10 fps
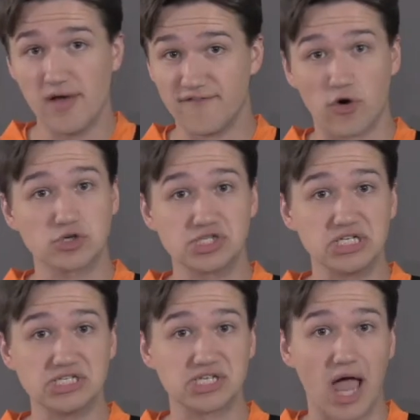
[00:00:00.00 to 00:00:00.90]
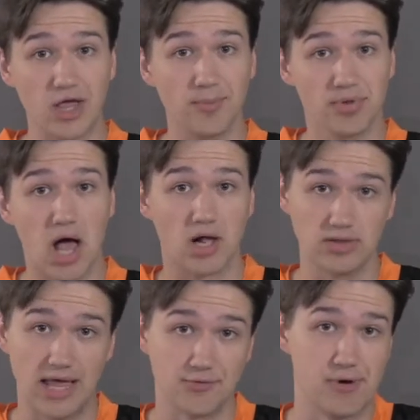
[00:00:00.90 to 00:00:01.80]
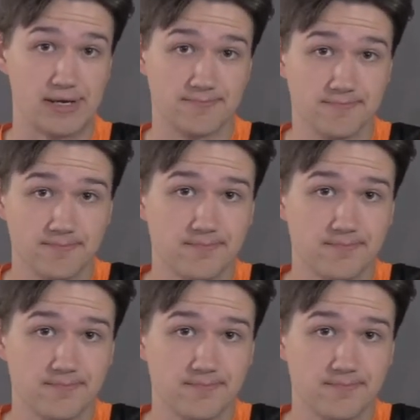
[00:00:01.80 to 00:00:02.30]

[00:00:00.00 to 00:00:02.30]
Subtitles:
varsity-style block lettering.